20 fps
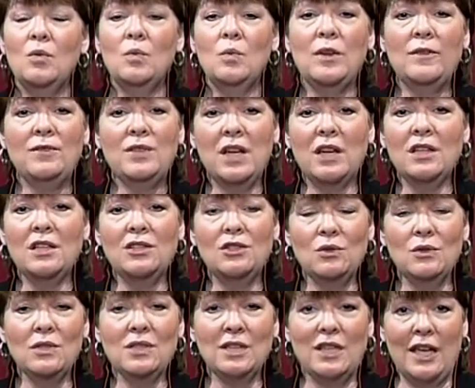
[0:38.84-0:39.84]
We've done a
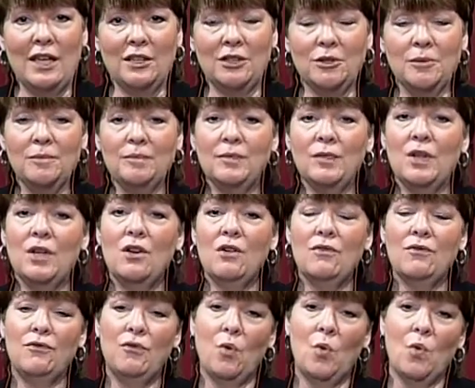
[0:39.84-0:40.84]
newsletter
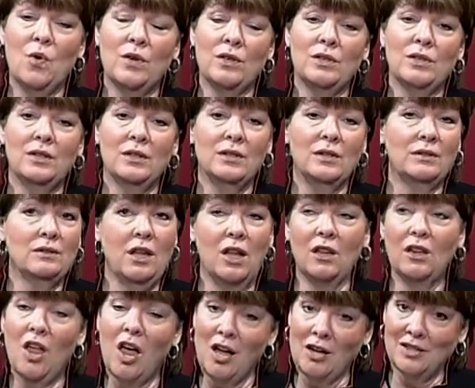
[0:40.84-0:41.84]
for a
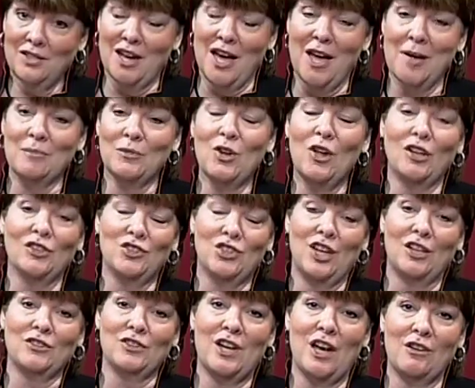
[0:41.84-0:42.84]
long time called
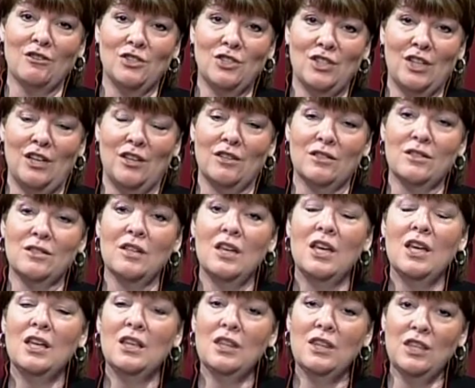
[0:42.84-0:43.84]
Shelter House Shares.
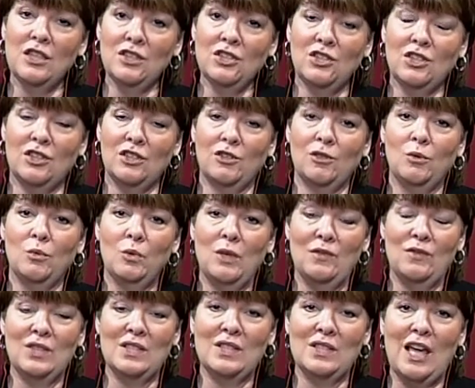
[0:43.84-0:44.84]
This year,
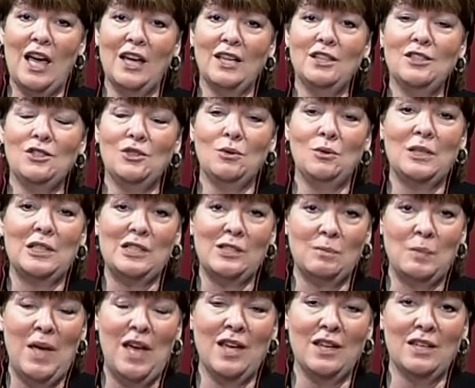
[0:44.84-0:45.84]
we've decided to
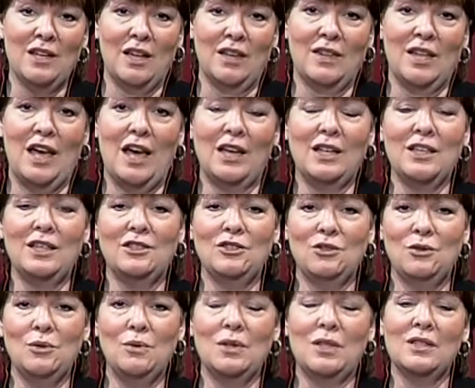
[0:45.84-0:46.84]
expand on that and
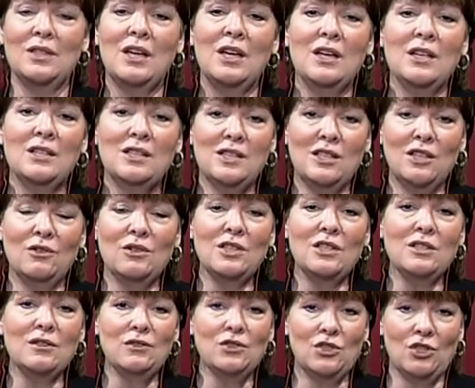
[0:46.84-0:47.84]
do a
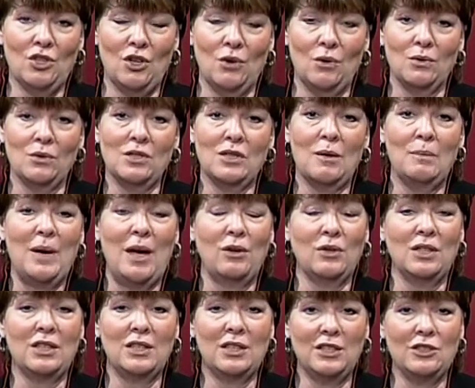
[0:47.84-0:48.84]
series of shows
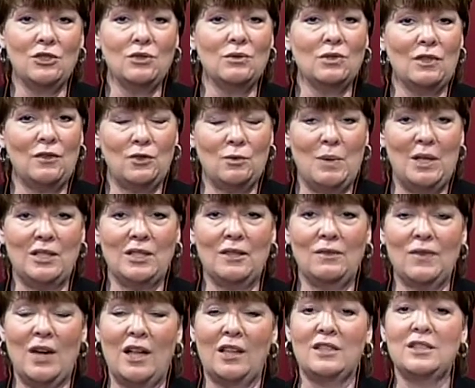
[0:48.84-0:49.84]
about the issues of domestic
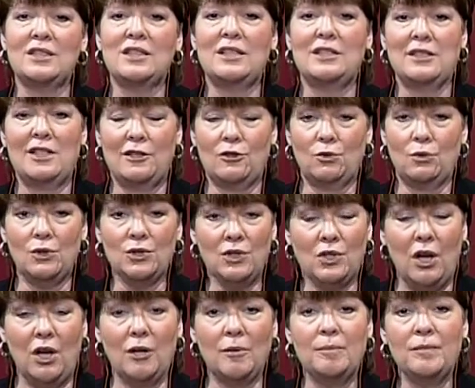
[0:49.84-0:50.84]
violence and sexual
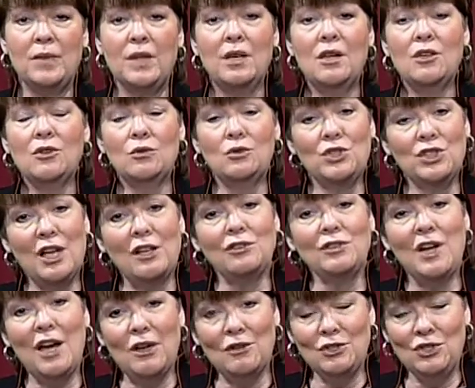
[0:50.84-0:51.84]
assault through
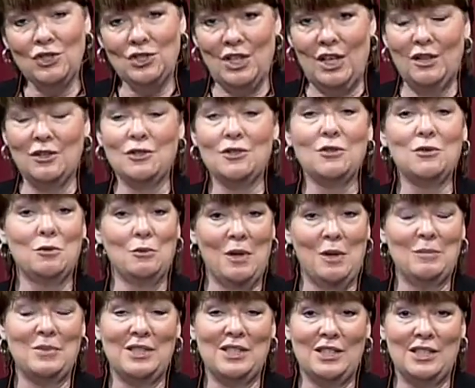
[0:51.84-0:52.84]
Shelter House Shares through
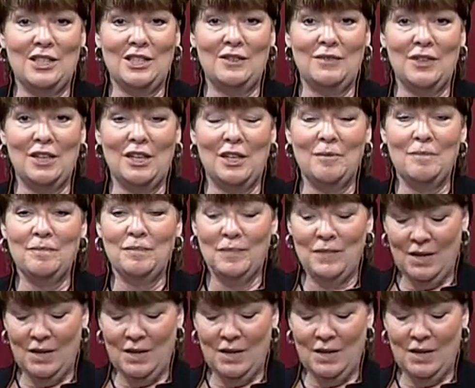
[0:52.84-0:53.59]
MCTV.